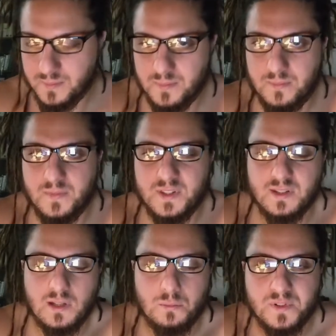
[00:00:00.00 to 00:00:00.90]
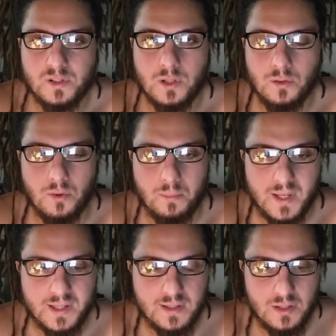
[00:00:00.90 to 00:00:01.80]
this is an obscure
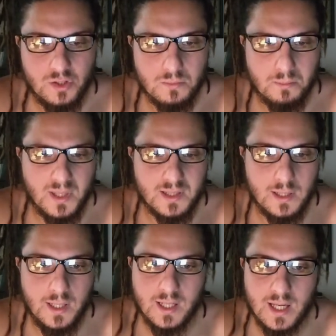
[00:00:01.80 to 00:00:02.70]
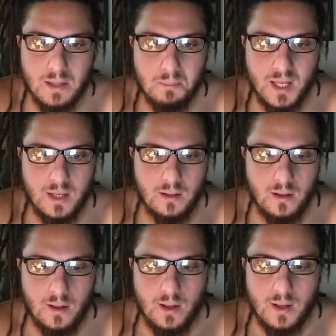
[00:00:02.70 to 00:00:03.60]
passage, but it can mean
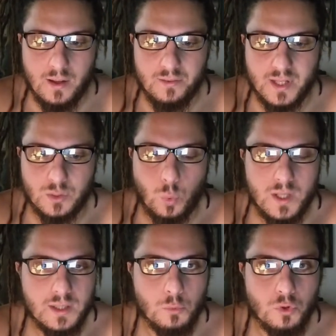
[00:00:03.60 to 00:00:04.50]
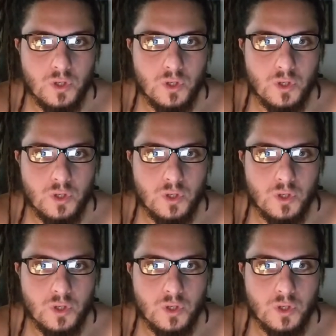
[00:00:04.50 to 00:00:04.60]
that when the moon is